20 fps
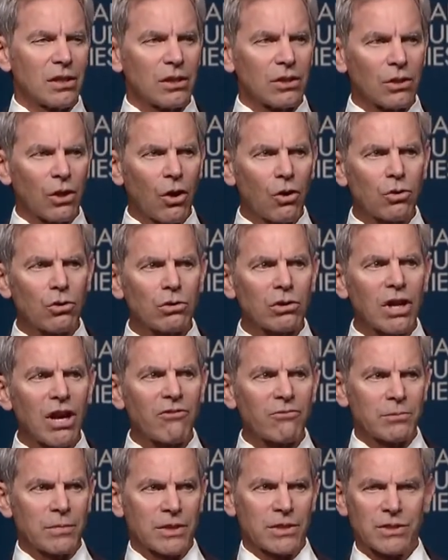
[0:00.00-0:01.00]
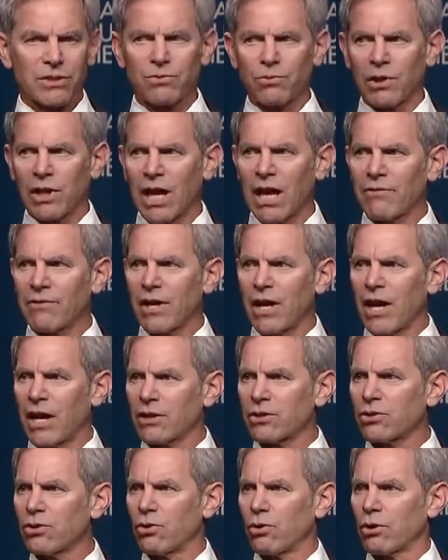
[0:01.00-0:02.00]
Local governments will have a
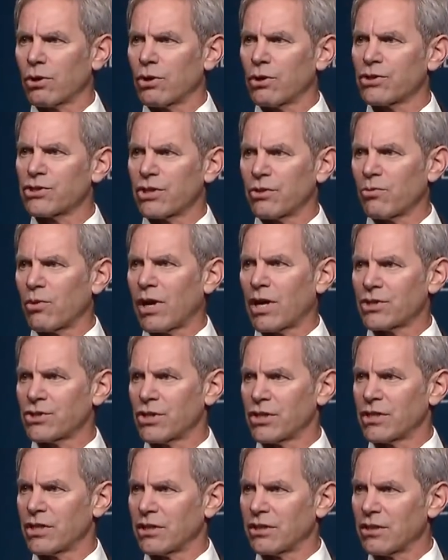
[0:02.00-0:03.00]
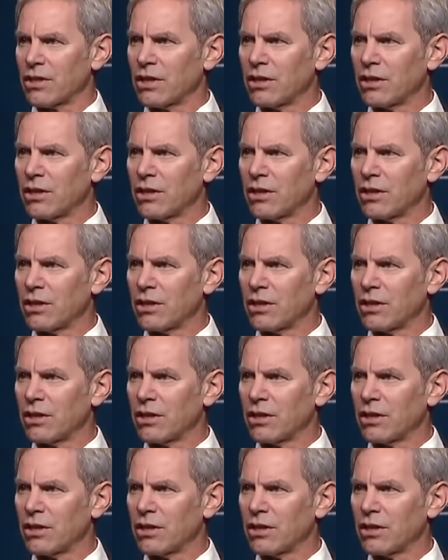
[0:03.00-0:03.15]
headquarters in Washington,